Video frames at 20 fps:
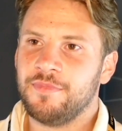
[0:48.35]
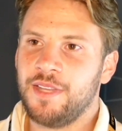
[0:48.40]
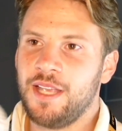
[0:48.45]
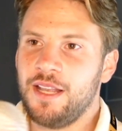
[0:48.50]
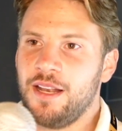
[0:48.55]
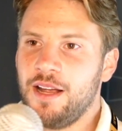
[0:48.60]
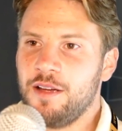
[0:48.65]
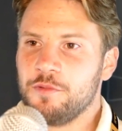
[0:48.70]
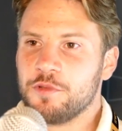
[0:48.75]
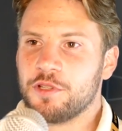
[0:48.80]

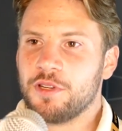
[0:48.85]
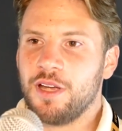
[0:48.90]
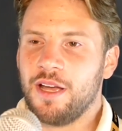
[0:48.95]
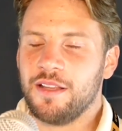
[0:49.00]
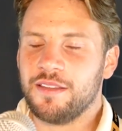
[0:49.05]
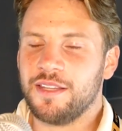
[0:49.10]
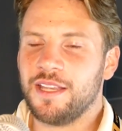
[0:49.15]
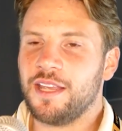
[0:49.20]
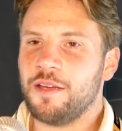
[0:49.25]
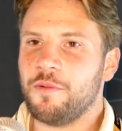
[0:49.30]
Yeah, no, it was. Good.
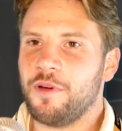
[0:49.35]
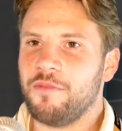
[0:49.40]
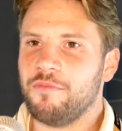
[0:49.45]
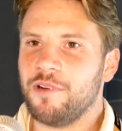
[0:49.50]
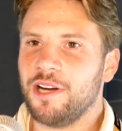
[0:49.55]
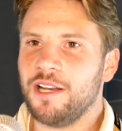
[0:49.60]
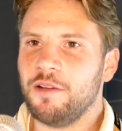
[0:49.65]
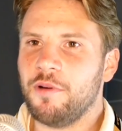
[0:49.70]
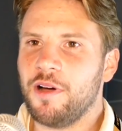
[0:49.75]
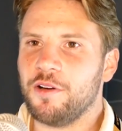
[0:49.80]
I think it went
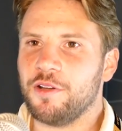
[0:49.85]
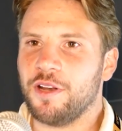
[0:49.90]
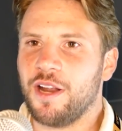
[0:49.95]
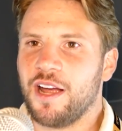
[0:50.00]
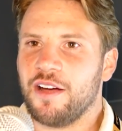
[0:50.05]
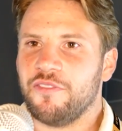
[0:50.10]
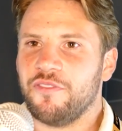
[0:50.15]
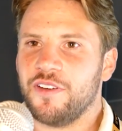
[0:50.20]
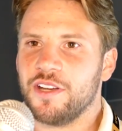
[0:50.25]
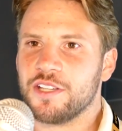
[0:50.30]
really well. You know,
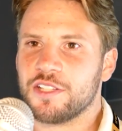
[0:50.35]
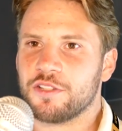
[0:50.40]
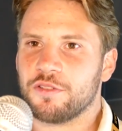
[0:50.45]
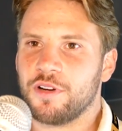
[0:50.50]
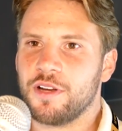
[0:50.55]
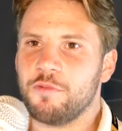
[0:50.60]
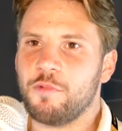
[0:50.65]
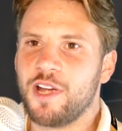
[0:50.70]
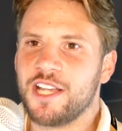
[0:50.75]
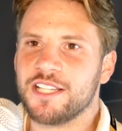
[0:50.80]
our first
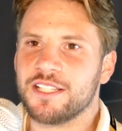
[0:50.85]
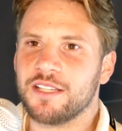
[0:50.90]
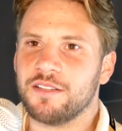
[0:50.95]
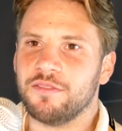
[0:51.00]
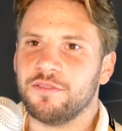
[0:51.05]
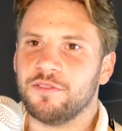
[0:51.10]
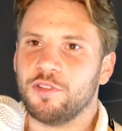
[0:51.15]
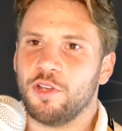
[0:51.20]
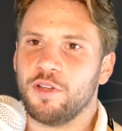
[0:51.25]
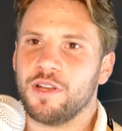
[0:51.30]
three weeks
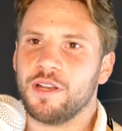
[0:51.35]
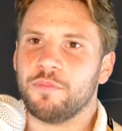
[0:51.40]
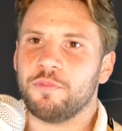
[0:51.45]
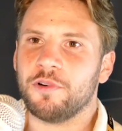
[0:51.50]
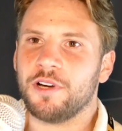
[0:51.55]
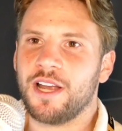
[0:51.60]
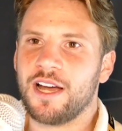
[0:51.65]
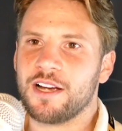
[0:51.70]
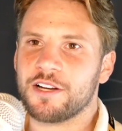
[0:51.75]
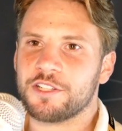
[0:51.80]
of doing the
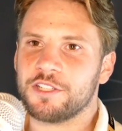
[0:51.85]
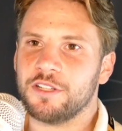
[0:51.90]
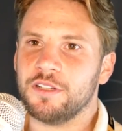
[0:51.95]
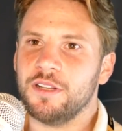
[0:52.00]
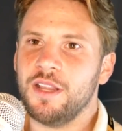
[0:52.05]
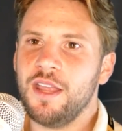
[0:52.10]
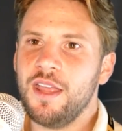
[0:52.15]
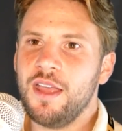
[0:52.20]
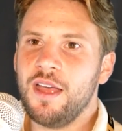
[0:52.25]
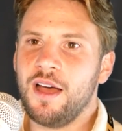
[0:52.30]
production.